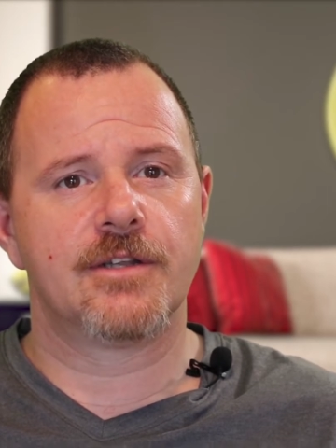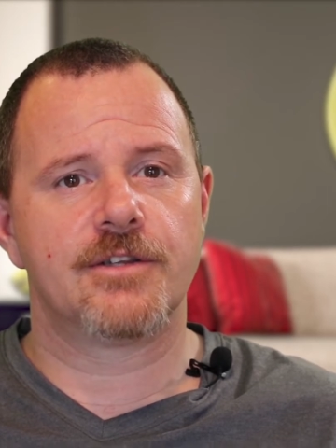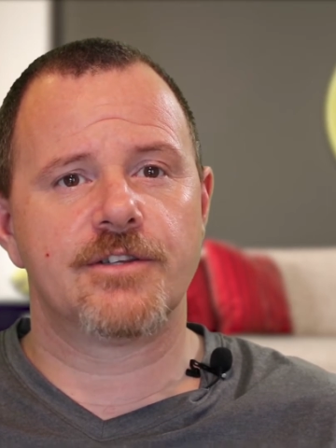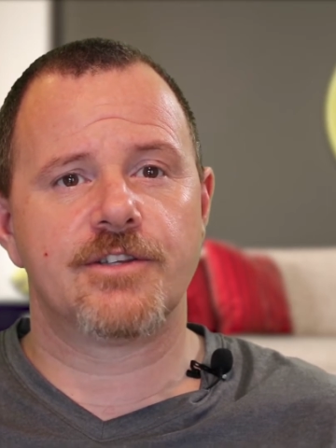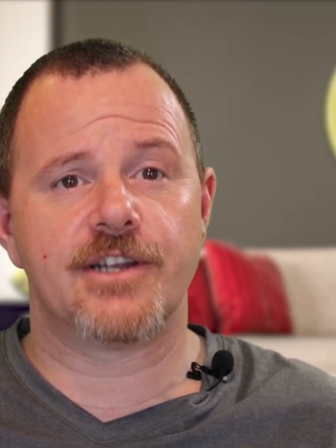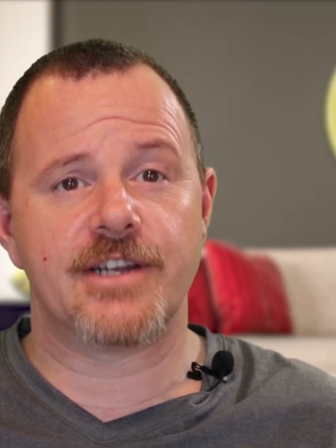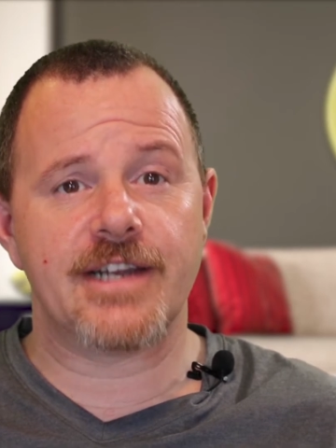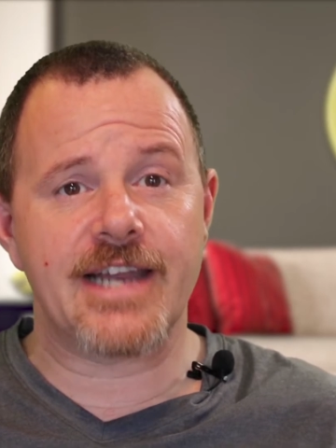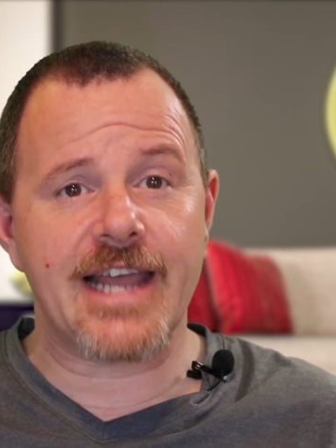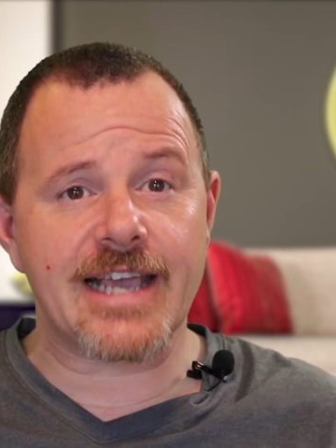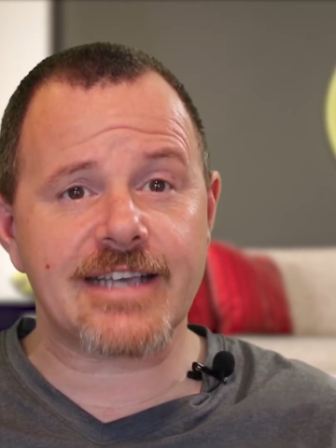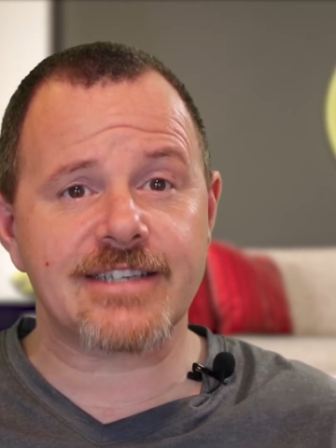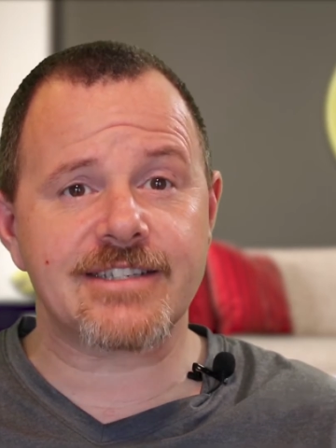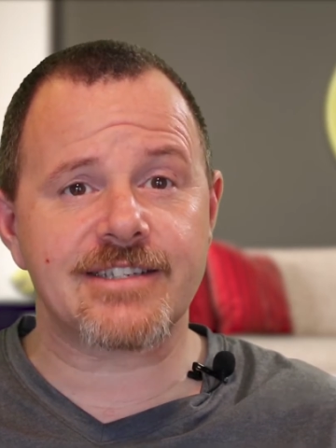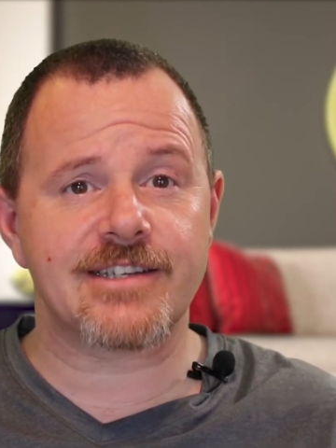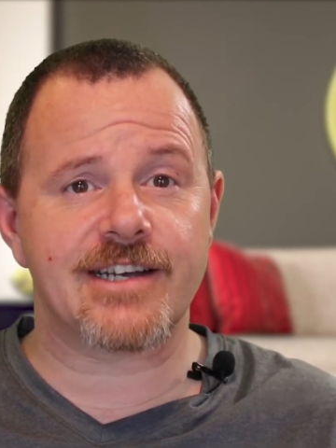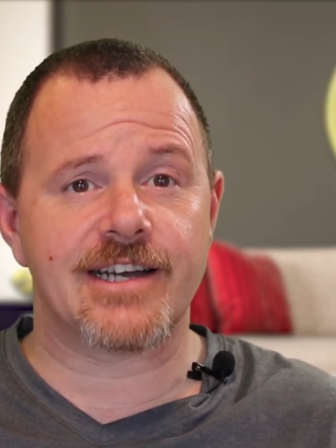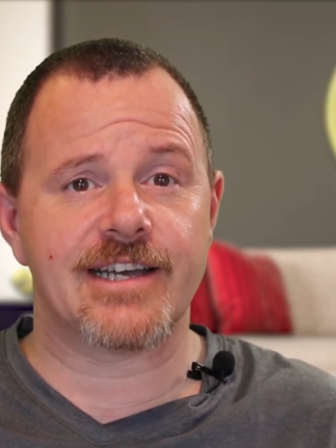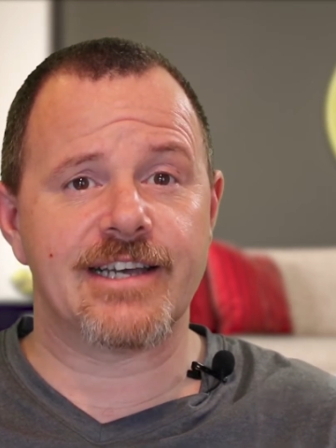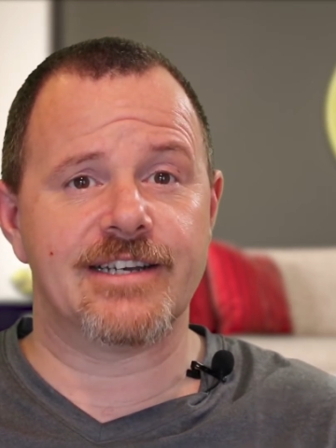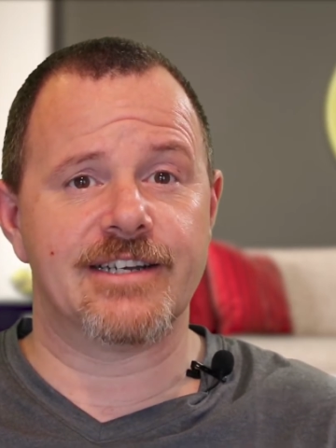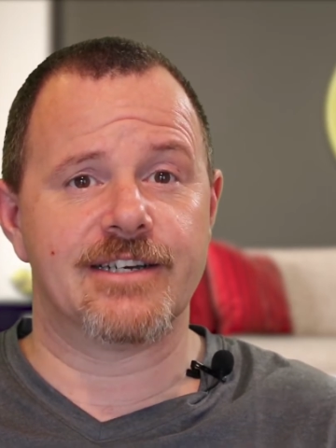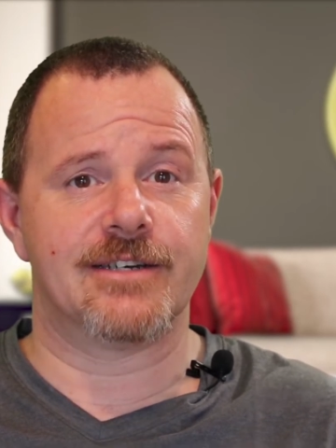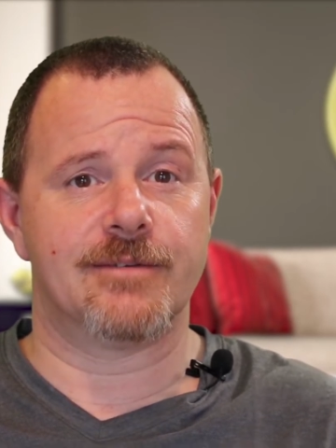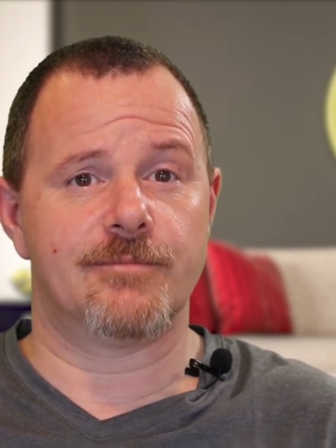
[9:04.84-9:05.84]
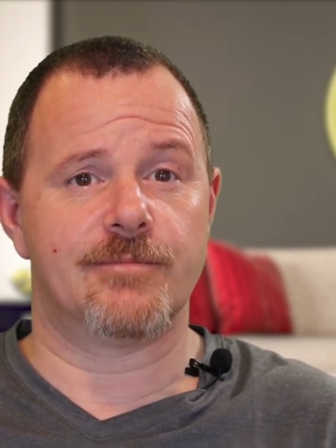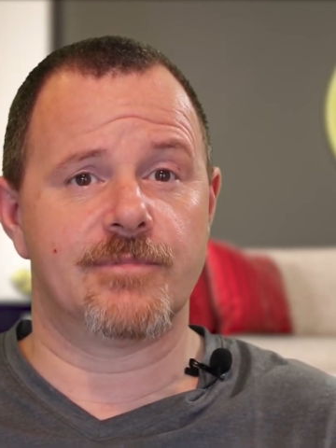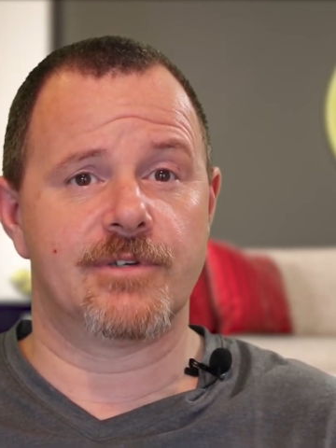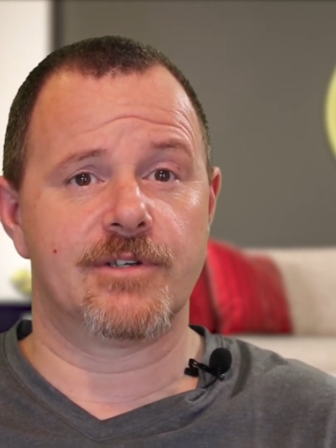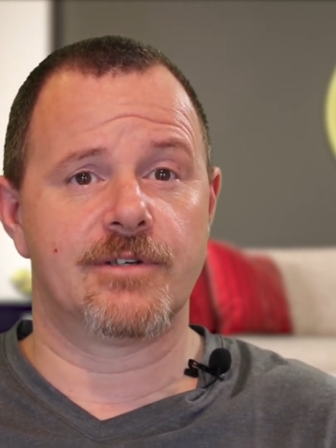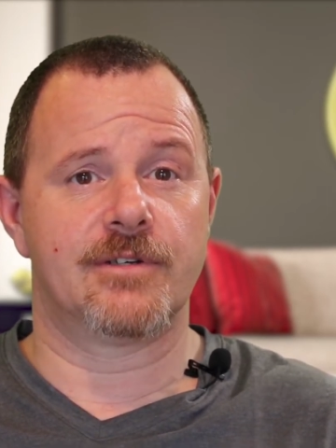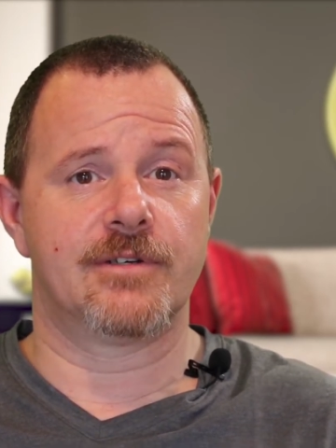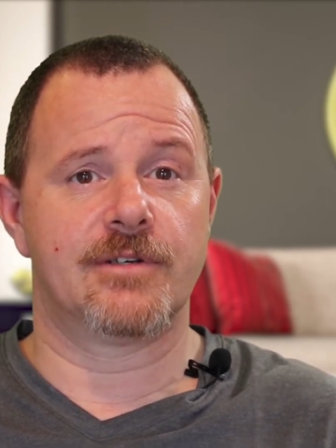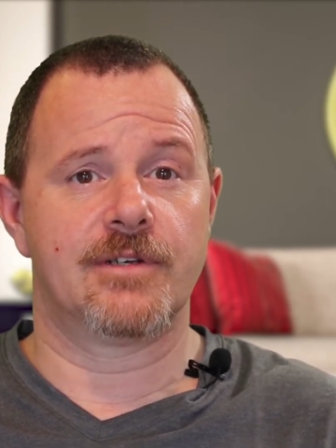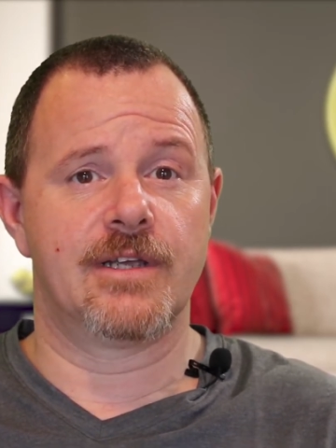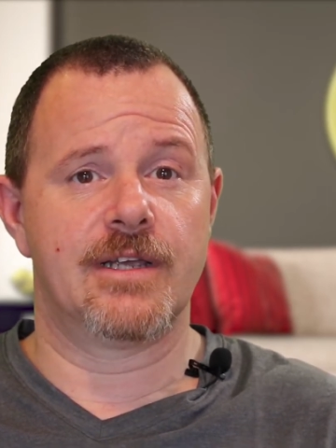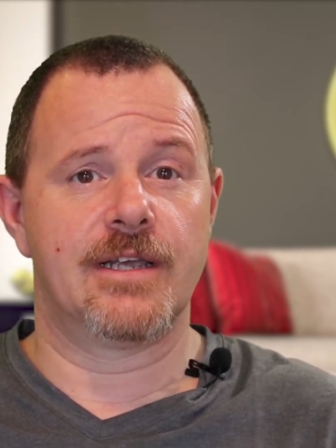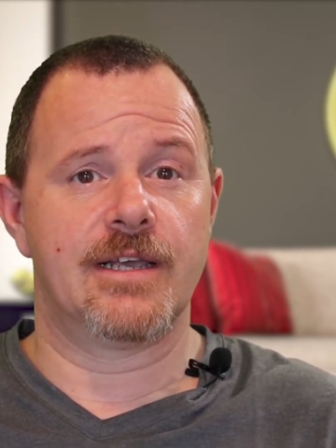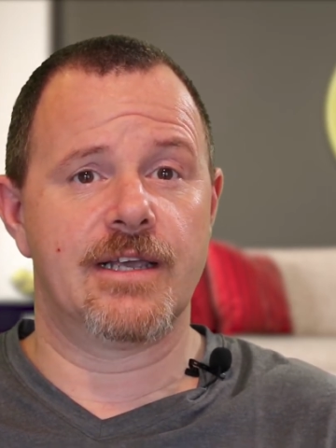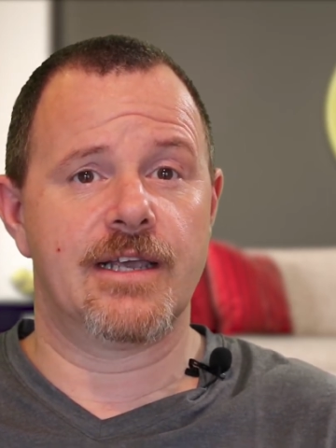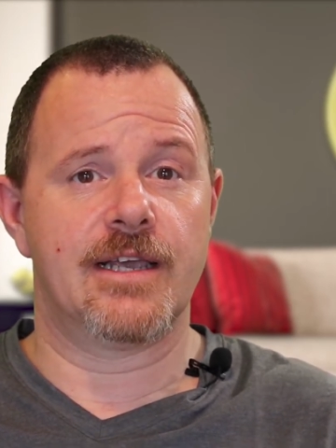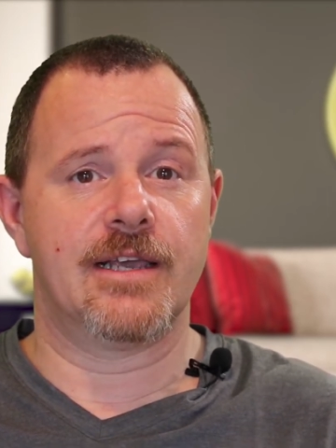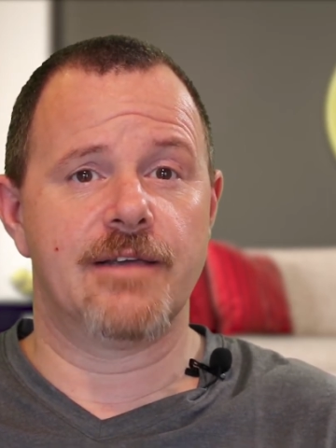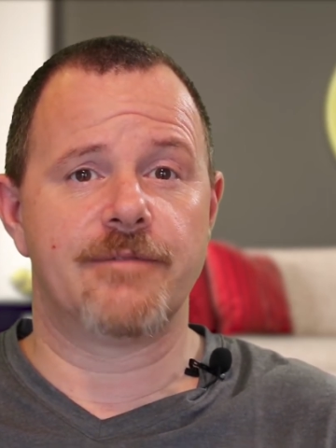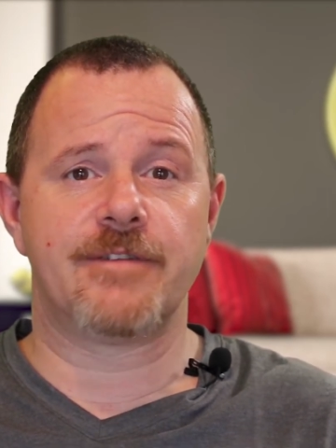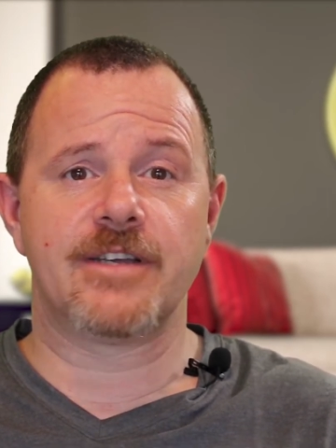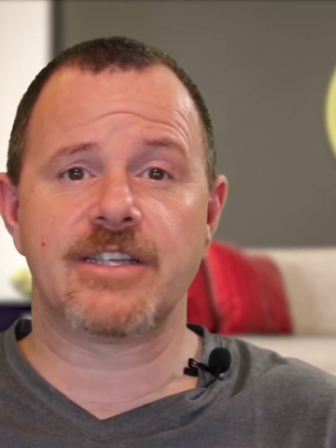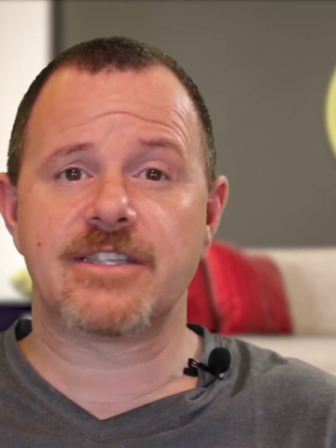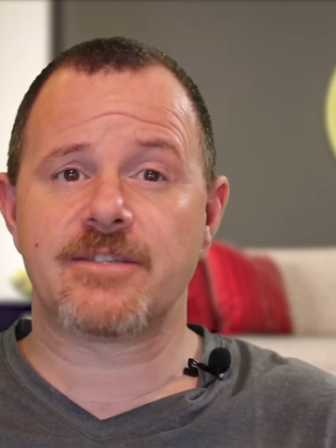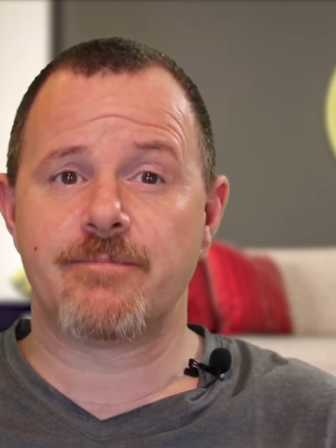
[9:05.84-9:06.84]
the next item,
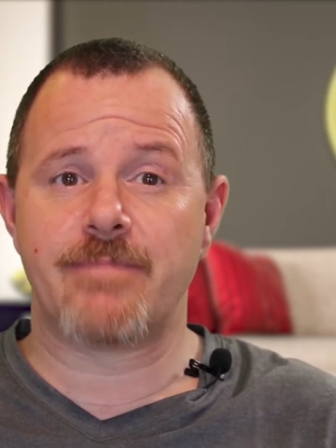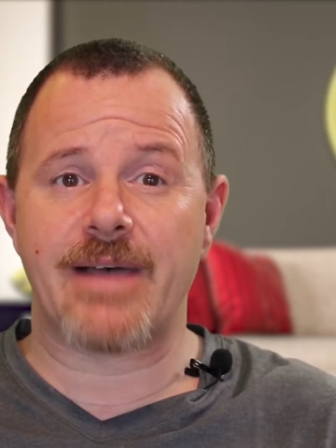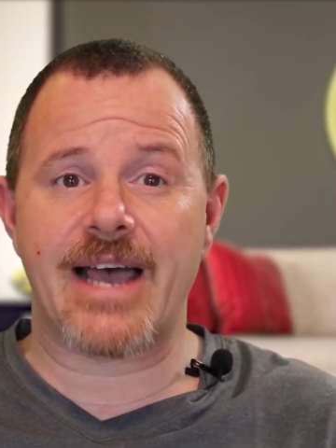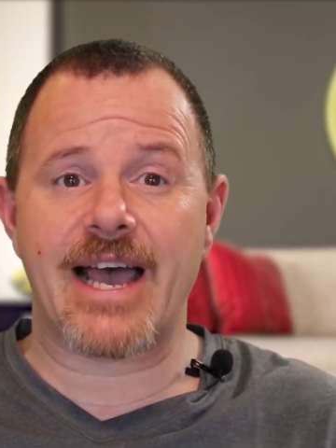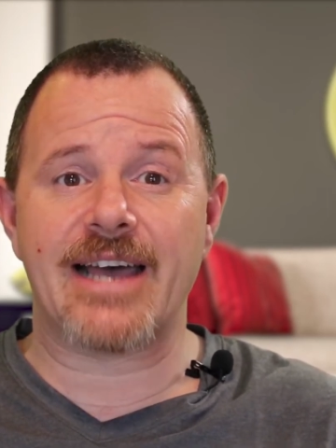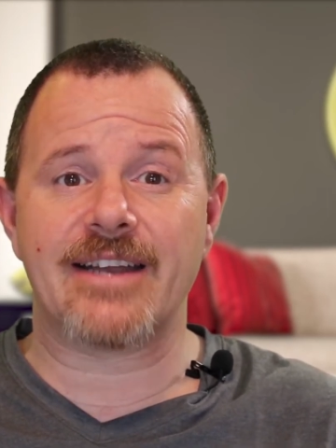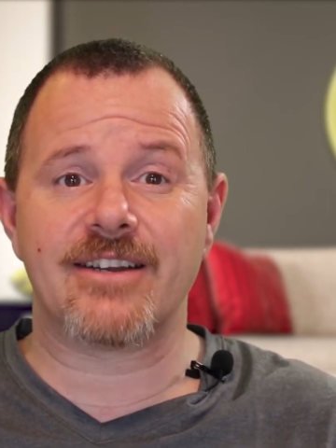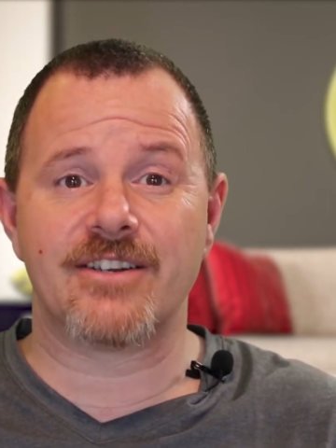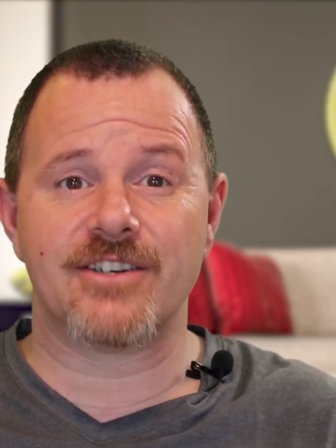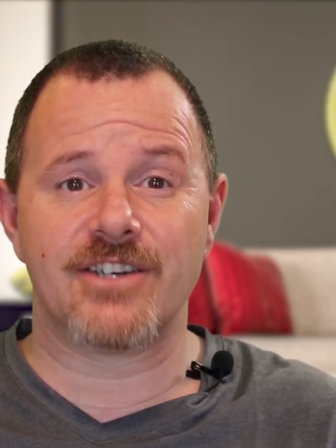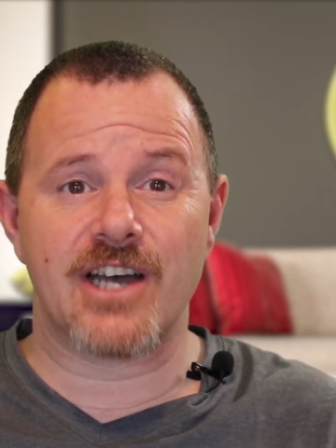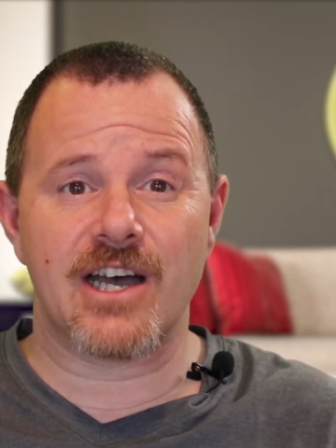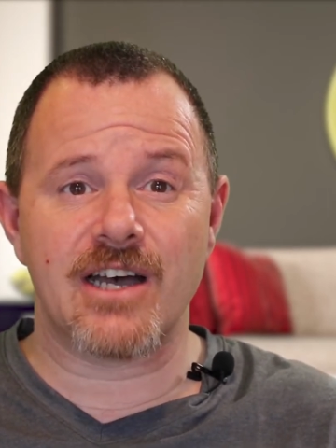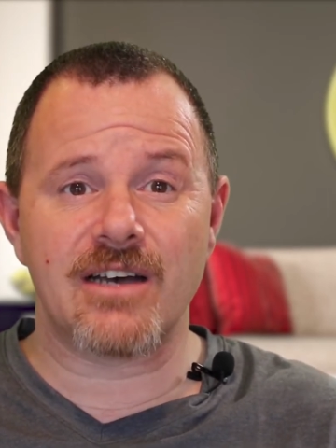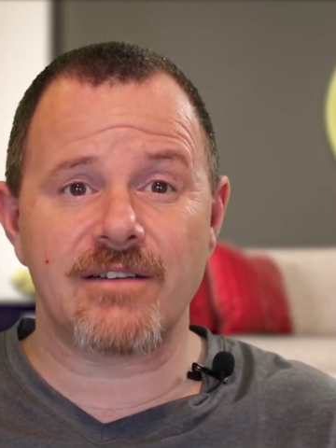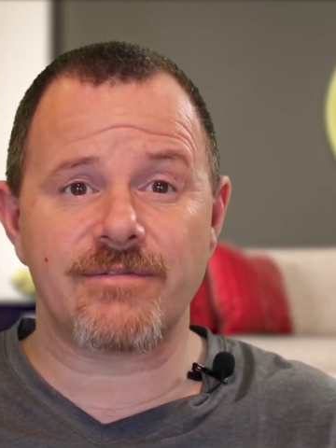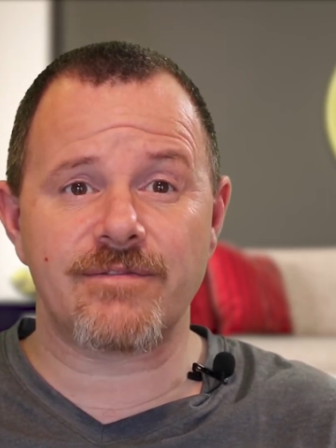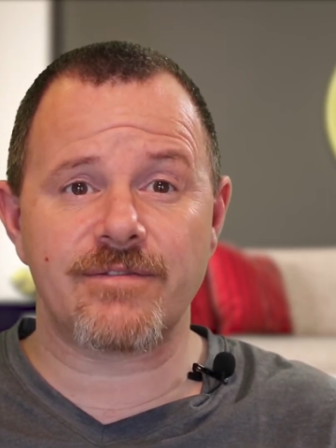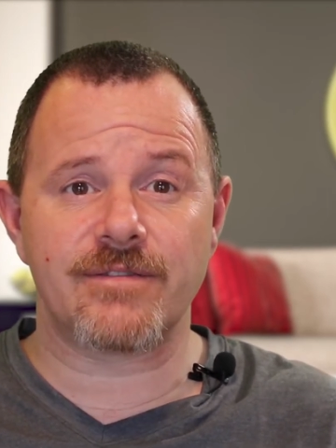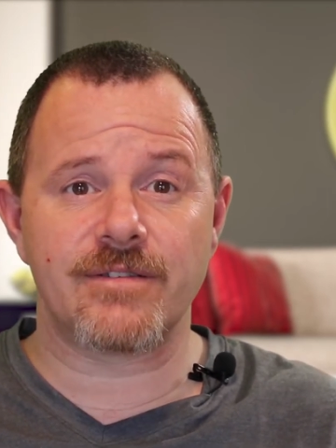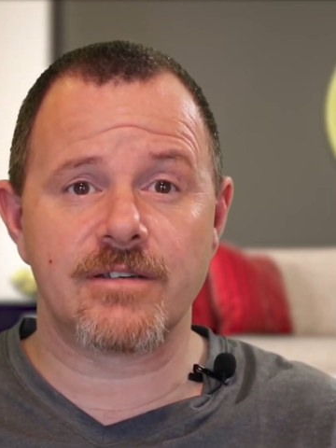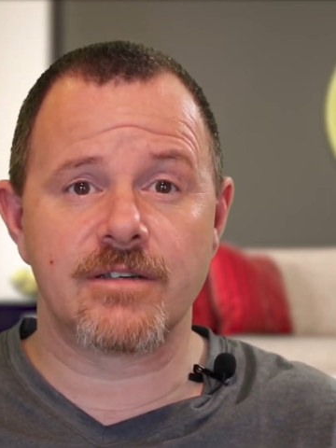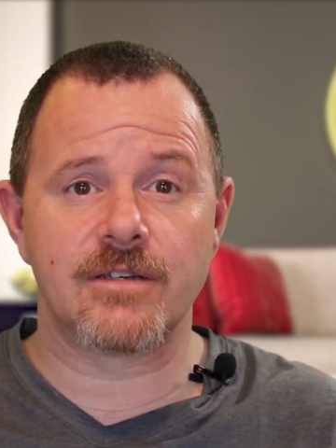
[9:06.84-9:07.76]
if it's bad enough,